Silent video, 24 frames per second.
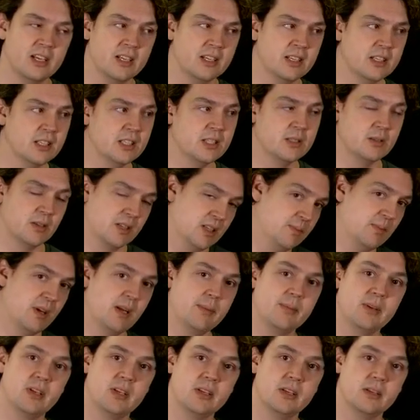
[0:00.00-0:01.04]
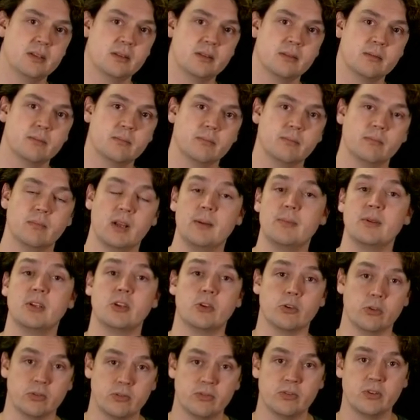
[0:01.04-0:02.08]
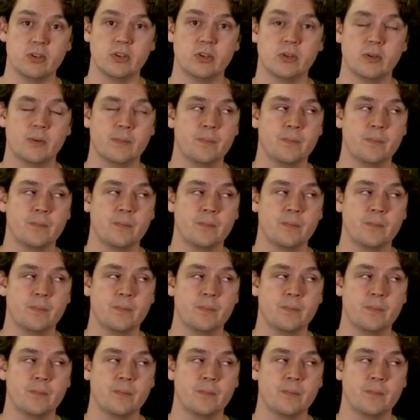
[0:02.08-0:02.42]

is maybe good for you.